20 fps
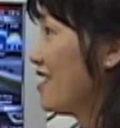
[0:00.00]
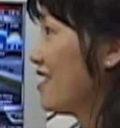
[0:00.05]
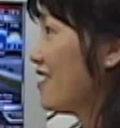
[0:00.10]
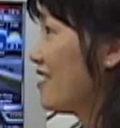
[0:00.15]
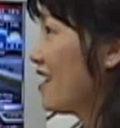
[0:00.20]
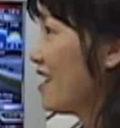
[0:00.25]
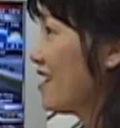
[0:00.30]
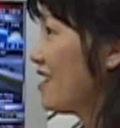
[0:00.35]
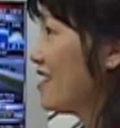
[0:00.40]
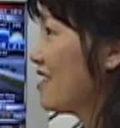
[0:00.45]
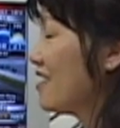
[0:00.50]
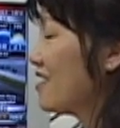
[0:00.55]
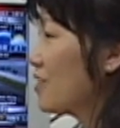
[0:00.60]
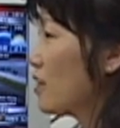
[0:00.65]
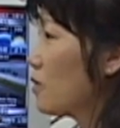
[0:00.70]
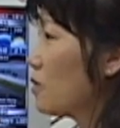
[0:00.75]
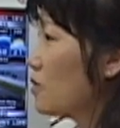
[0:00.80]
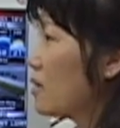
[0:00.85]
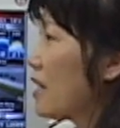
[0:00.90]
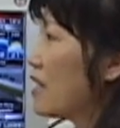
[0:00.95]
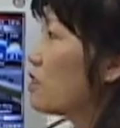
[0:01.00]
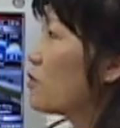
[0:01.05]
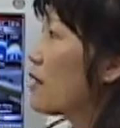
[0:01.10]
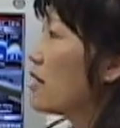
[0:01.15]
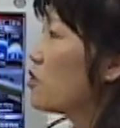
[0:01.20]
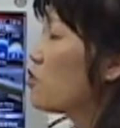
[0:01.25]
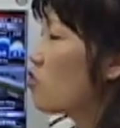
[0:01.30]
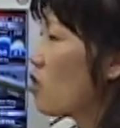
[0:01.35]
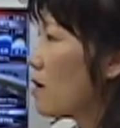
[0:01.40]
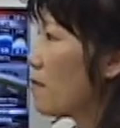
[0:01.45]
Right? So that's why
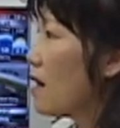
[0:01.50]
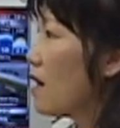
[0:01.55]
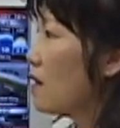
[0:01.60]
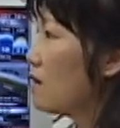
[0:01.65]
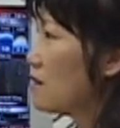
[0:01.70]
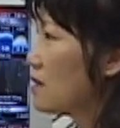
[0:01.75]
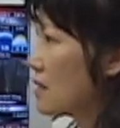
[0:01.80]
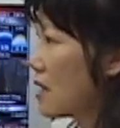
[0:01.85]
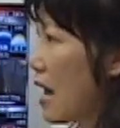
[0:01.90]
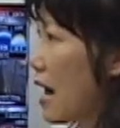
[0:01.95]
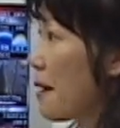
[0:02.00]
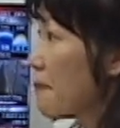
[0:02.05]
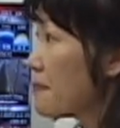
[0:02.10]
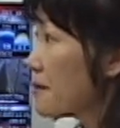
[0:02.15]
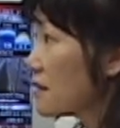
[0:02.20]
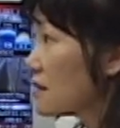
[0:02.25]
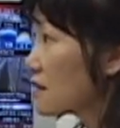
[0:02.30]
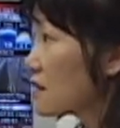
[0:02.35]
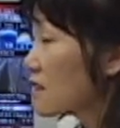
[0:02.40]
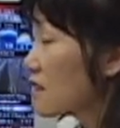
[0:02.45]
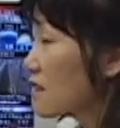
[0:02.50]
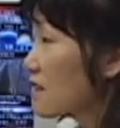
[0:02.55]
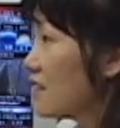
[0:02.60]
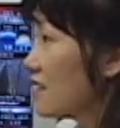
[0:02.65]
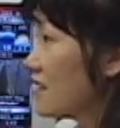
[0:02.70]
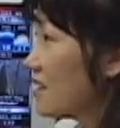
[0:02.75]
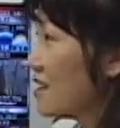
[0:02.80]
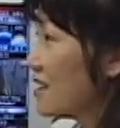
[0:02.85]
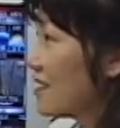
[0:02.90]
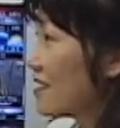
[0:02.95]
dropouts happens.
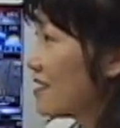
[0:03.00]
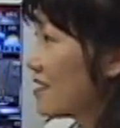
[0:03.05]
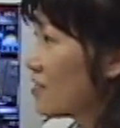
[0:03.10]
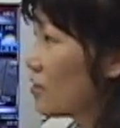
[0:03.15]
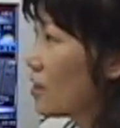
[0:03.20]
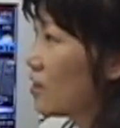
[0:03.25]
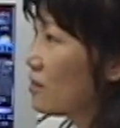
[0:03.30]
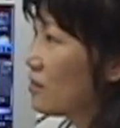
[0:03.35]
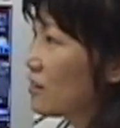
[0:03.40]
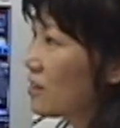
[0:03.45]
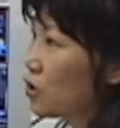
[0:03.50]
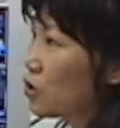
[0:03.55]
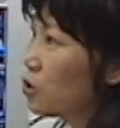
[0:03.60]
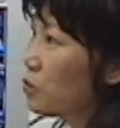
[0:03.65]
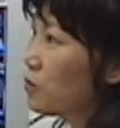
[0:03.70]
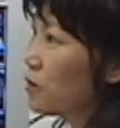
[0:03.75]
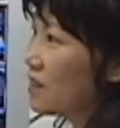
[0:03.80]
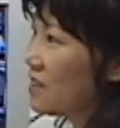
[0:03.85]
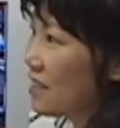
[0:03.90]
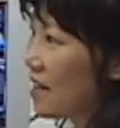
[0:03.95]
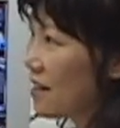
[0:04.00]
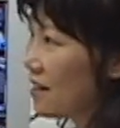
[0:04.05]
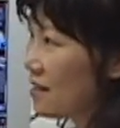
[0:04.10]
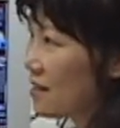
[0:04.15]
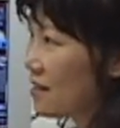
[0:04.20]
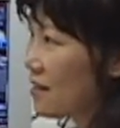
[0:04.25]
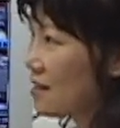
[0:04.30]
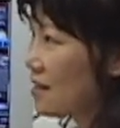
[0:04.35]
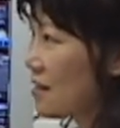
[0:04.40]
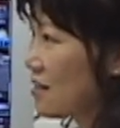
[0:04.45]
school boards that
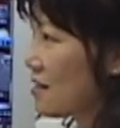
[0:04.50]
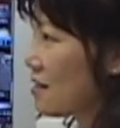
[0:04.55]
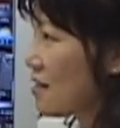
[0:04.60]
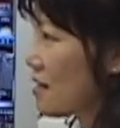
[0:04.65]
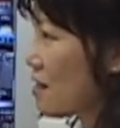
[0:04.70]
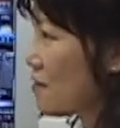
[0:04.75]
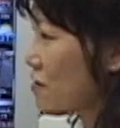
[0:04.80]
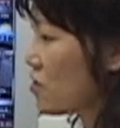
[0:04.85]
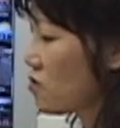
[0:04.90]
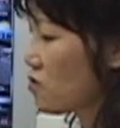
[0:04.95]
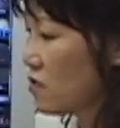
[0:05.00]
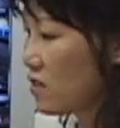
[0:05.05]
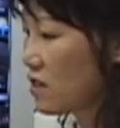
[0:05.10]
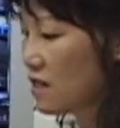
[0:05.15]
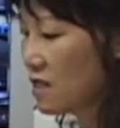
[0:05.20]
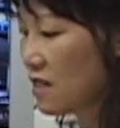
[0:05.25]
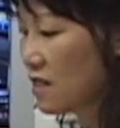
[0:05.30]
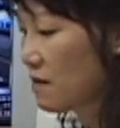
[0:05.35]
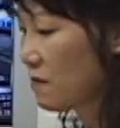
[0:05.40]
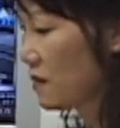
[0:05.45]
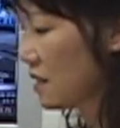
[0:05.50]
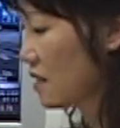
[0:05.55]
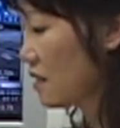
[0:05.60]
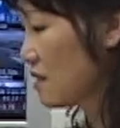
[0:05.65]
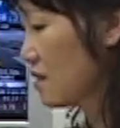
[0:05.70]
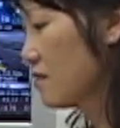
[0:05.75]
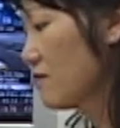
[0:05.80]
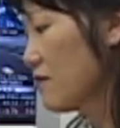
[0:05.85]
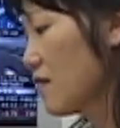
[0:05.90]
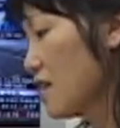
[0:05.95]
they have a strategy, but
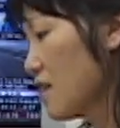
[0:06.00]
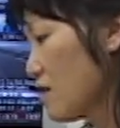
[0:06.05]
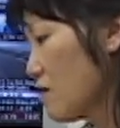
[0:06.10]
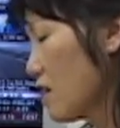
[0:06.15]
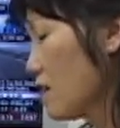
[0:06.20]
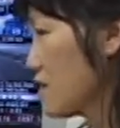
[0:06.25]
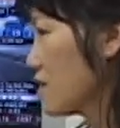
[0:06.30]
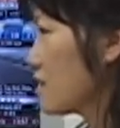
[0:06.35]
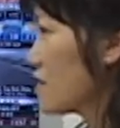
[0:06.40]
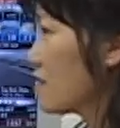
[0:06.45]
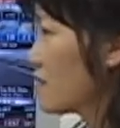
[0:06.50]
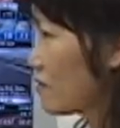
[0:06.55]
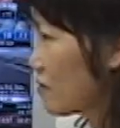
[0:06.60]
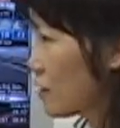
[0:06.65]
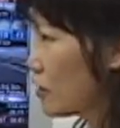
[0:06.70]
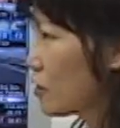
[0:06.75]
anyways, we look